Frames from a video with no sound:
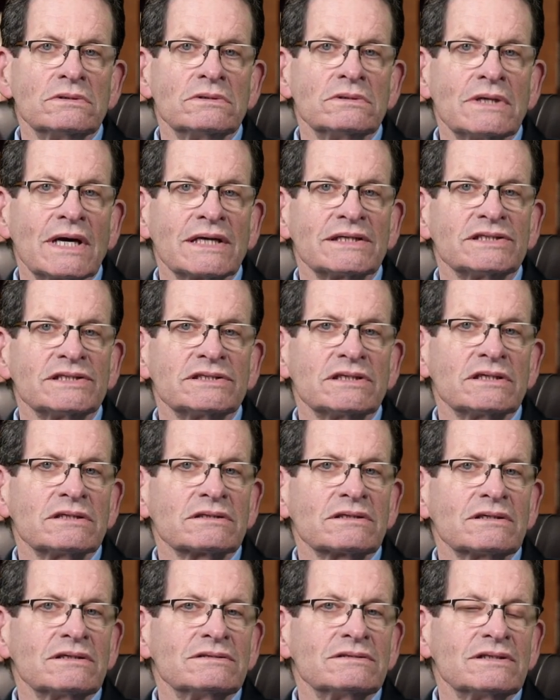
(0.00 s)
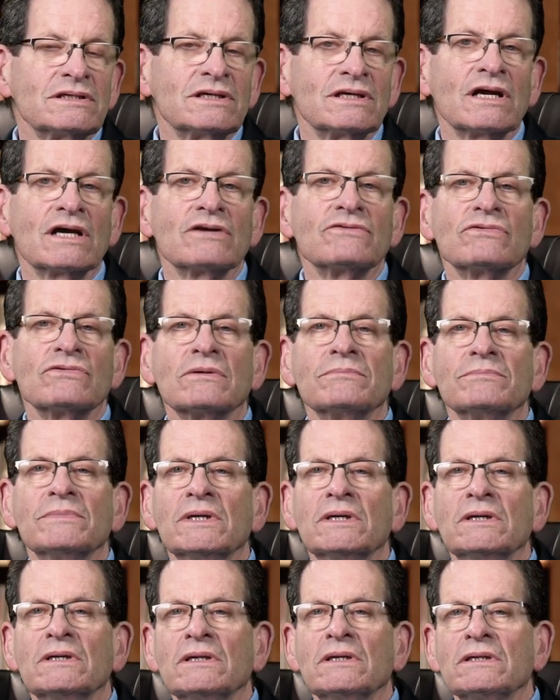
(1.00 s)
That's the conundrum.
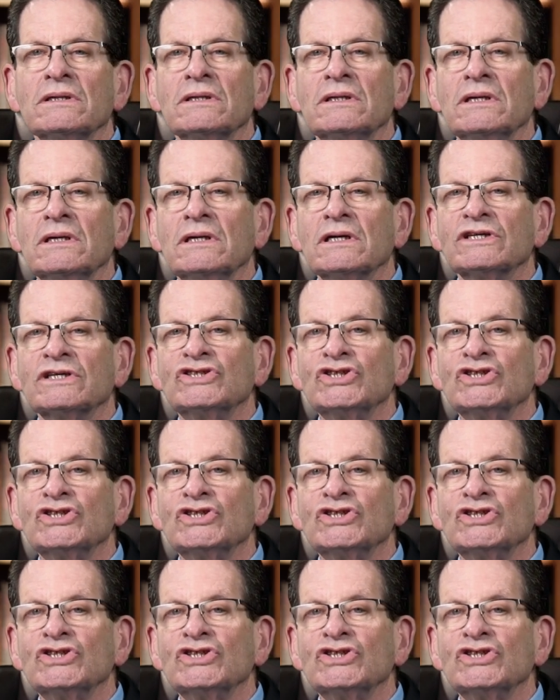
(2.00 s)
The